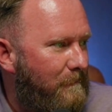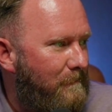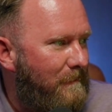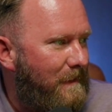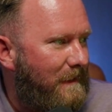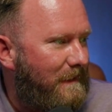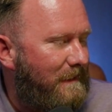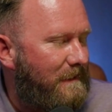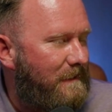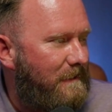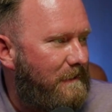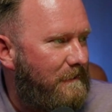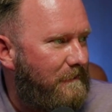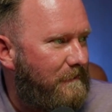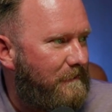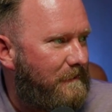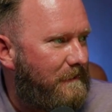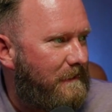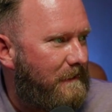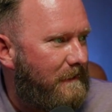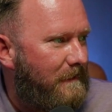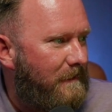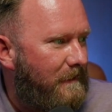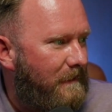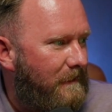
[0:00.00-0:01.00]
mixed
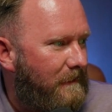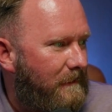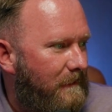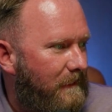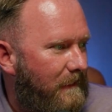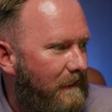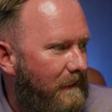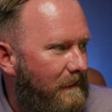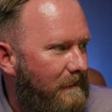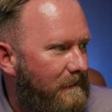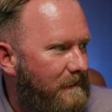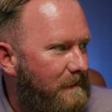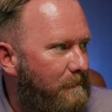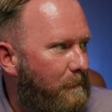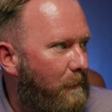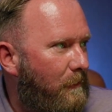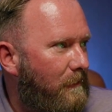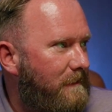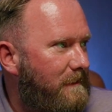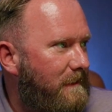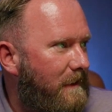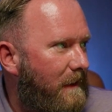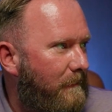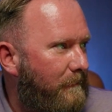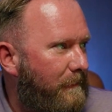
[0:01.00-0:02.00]
use
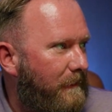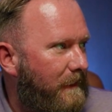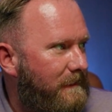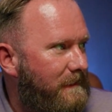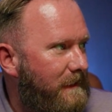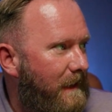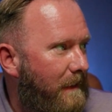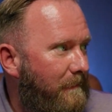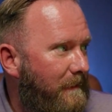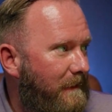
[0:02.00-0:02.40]
sports complex.